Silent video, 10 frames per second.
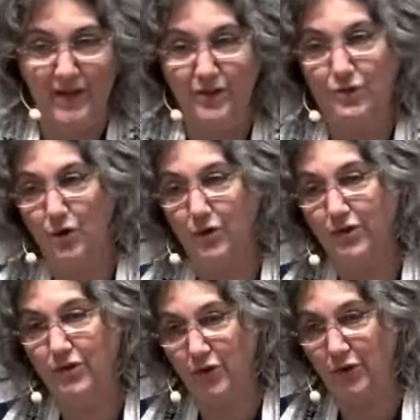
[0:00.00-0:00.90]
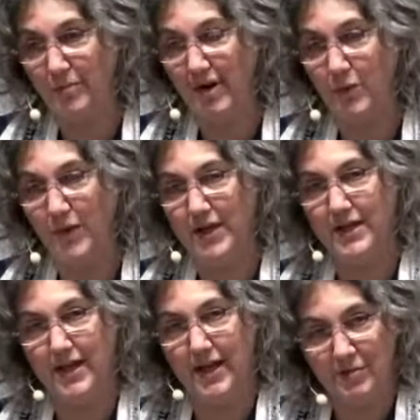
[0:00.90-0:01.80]
told a story about when he
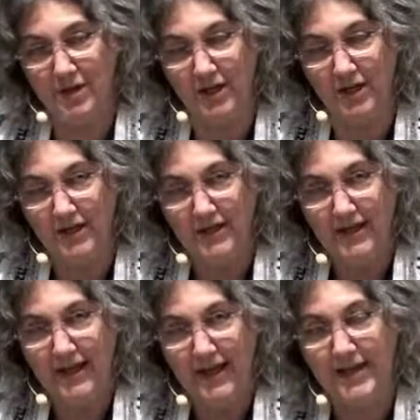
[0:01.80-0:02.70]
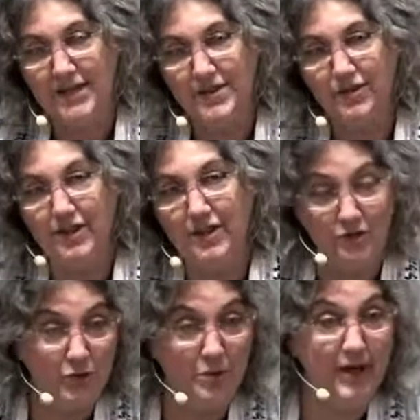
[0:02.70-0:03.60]
came here and
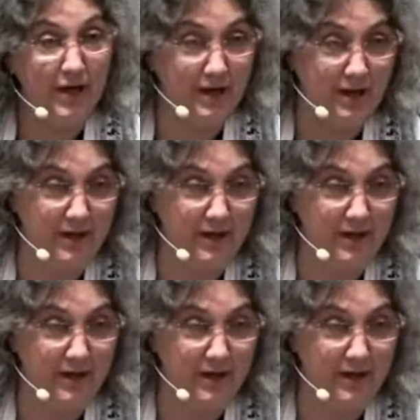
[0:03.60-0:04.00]
to America.